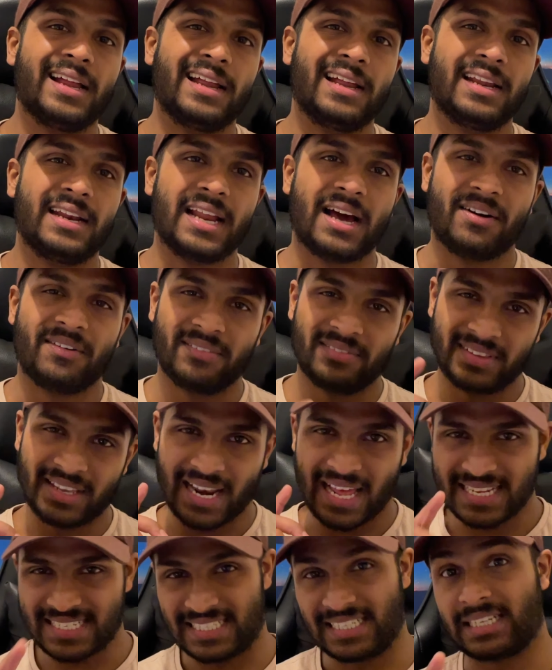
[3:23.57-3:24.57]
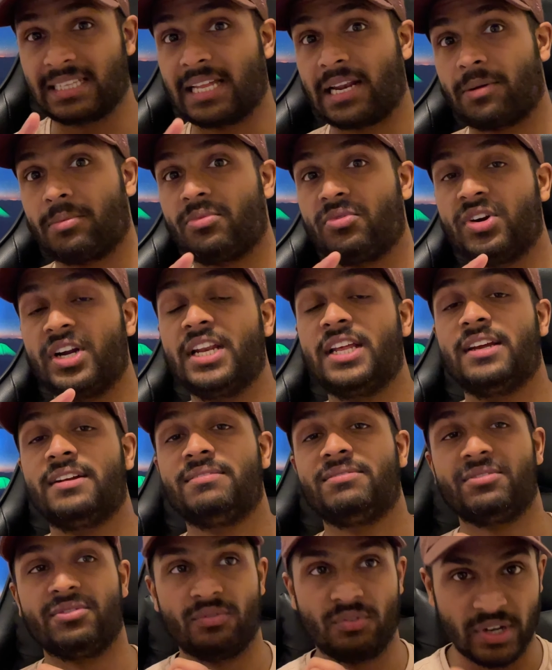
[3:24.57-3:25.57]
Now, the last thing that I'm really
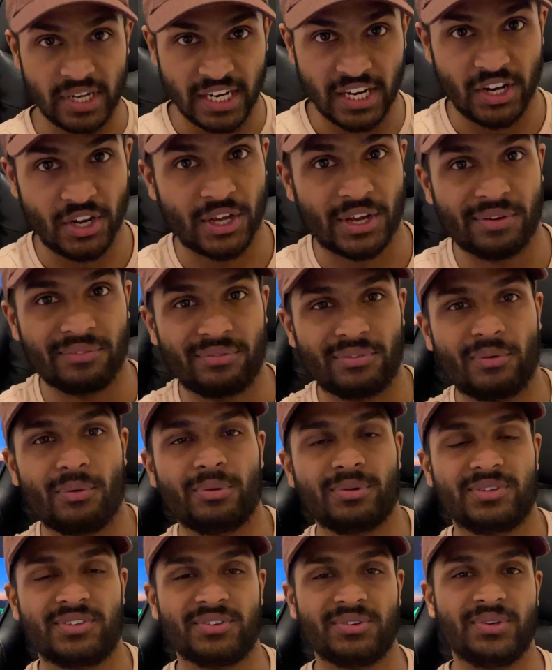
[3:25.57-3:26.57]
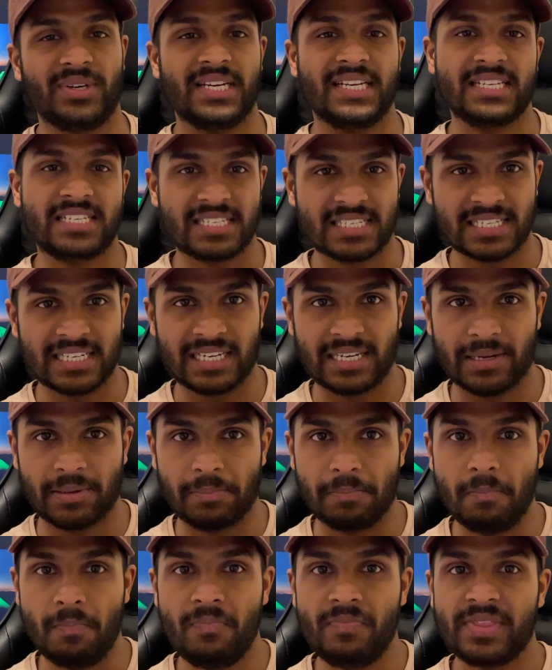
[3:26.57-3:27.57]
looking forward to is
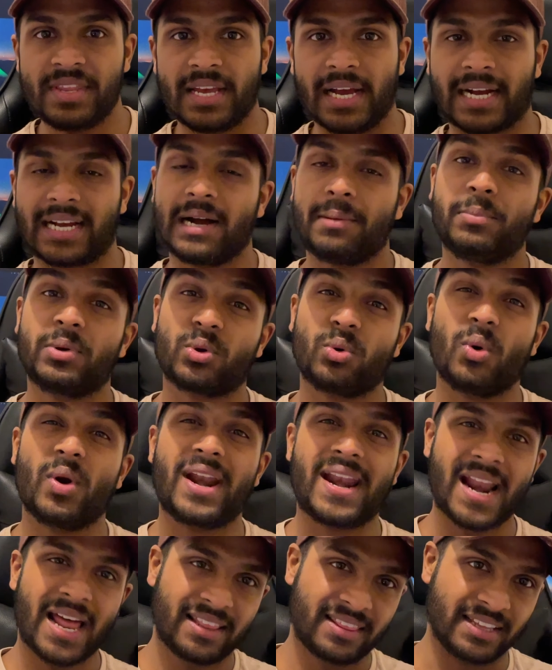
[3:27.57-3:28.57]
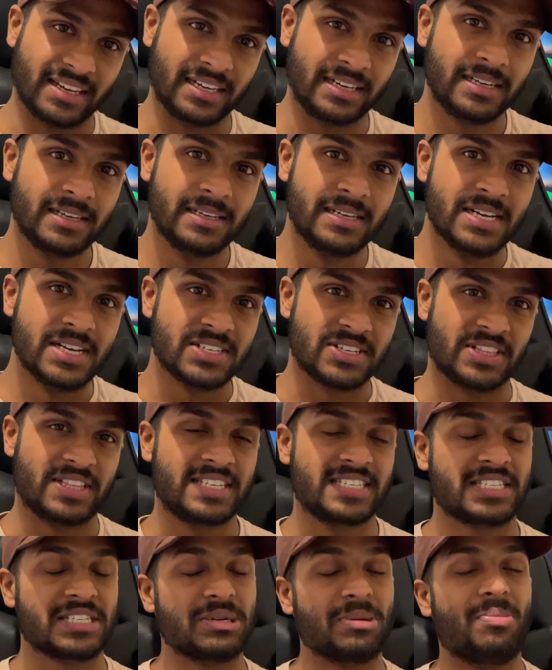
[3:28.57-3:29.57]
a company called Nothing. So
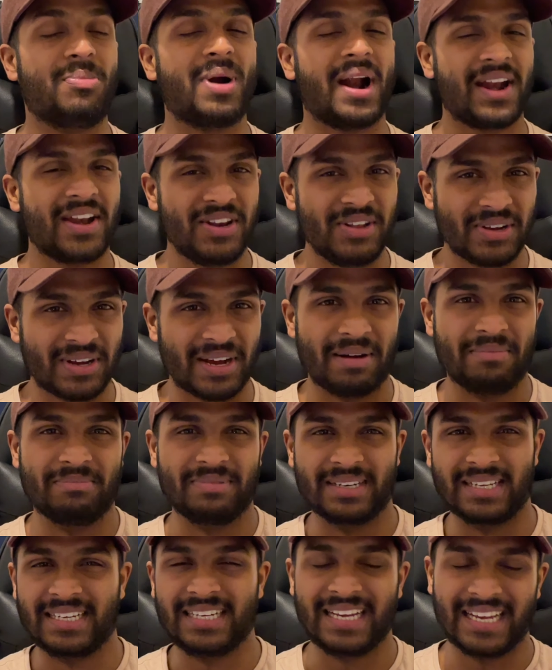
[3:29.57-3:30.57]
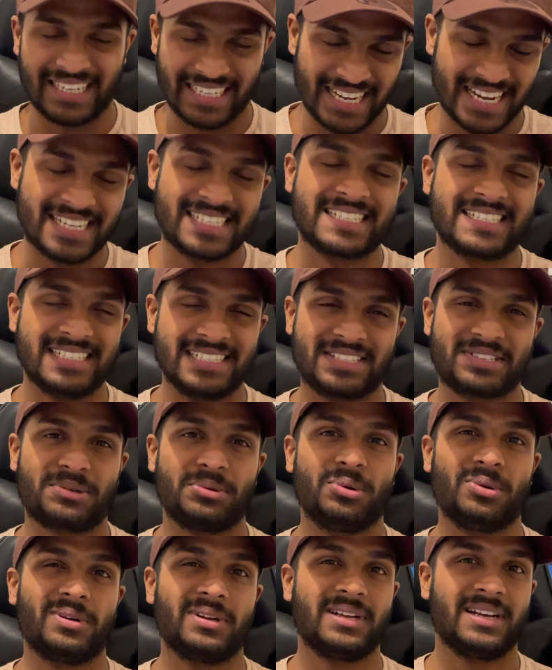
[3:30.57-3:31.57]
this is a brand new company, and yes, it's
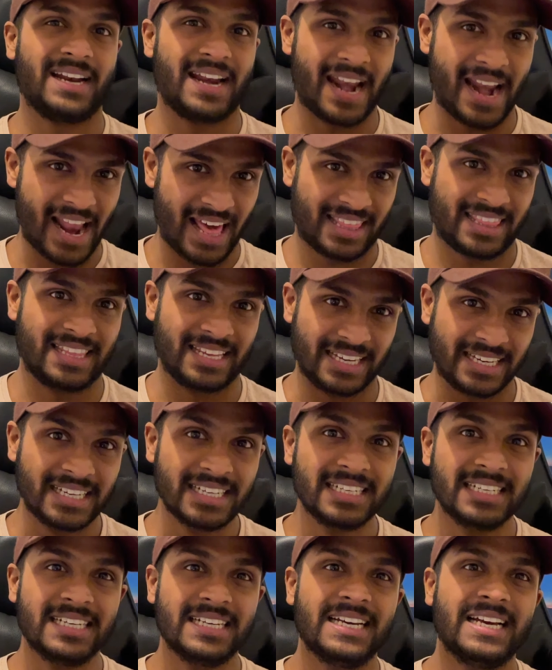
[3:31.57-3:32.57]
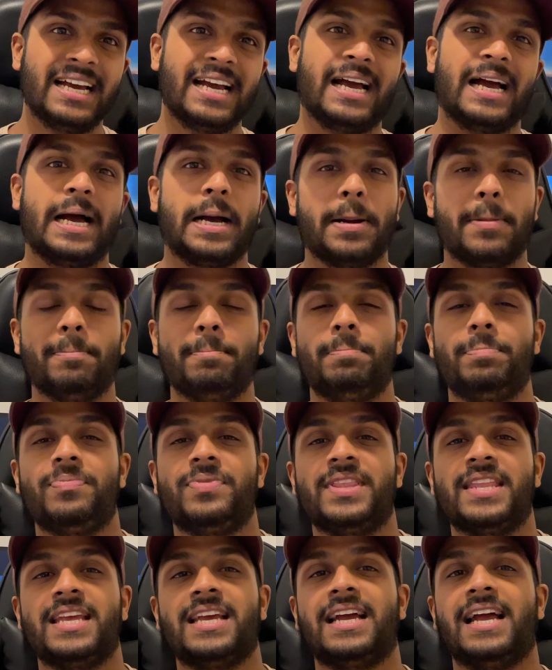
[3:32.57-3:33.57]
called Nothing. And
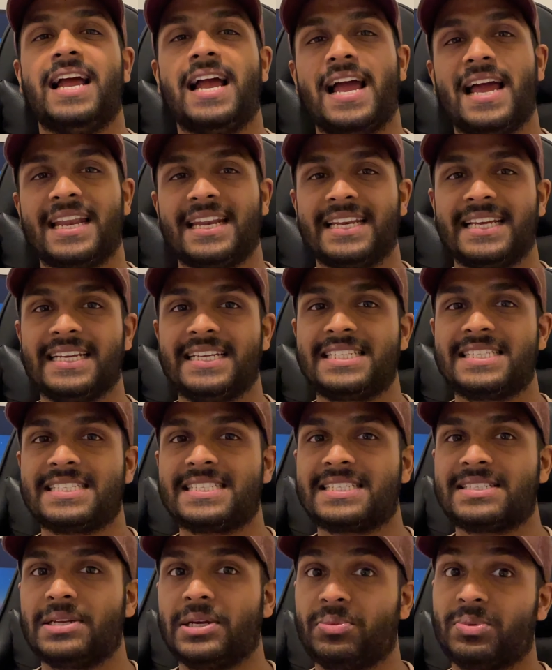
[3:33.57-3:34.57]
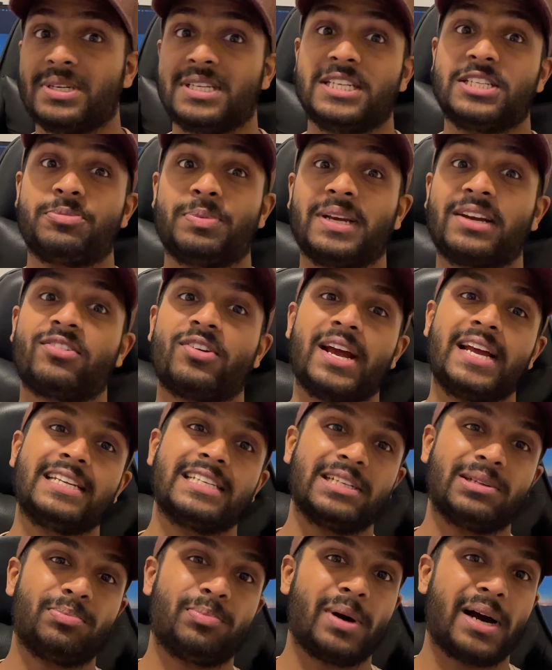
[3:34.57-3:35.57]
it's been
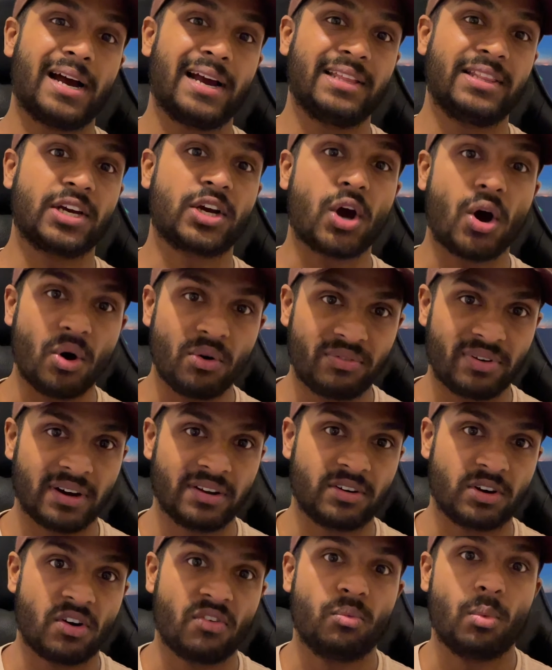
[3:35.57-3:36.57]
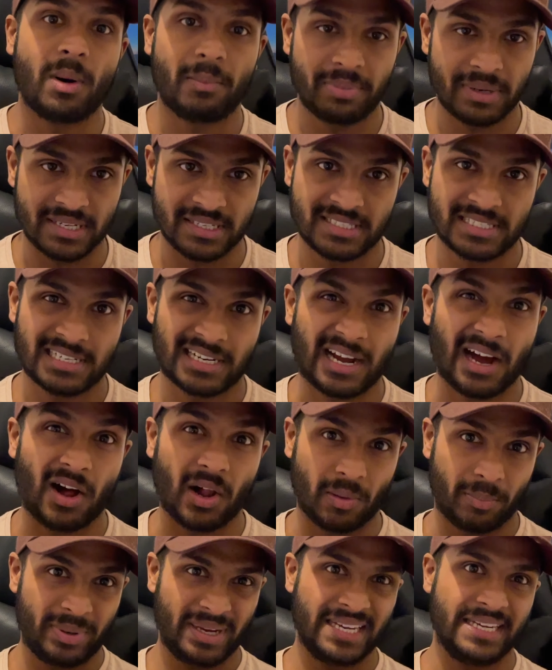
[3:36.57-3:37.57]
created by the co-founder of OnePlus,
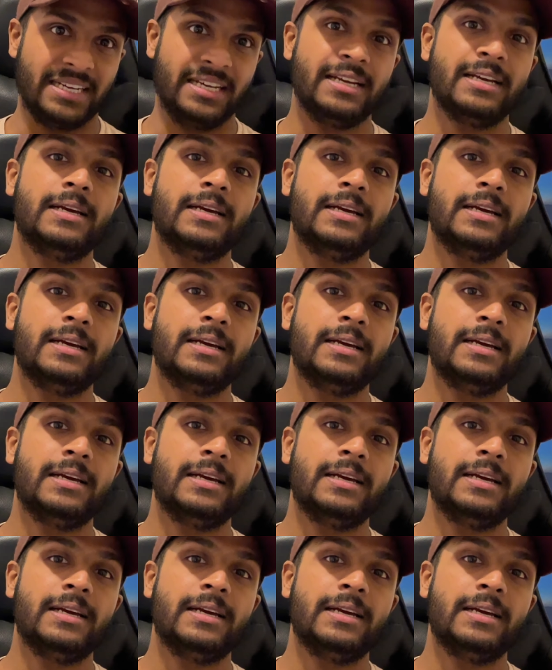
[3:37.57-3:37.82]
Carl Pei.